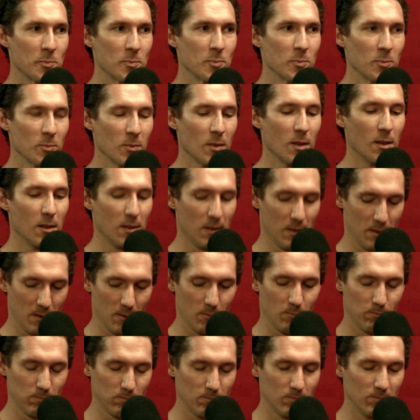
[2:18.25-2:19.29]
is? It's not
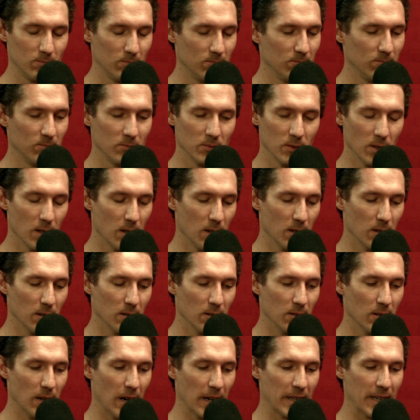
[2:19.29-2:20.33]
blue? No.
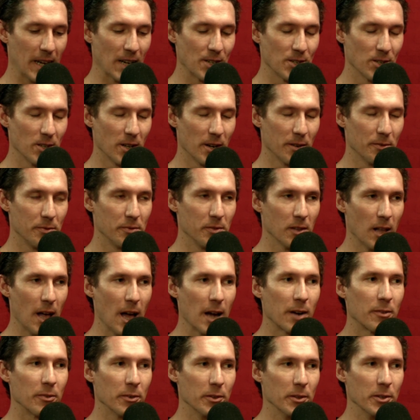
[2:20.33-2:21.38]
I catch a lot of
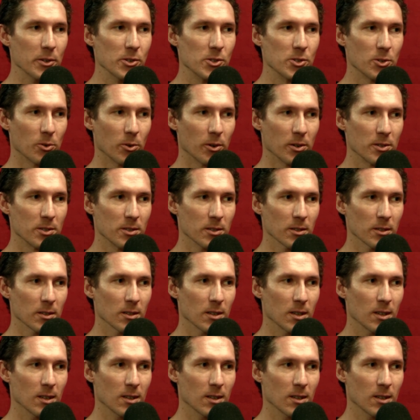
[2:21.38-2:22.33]
flack for these shorts. Well, dude. that's like a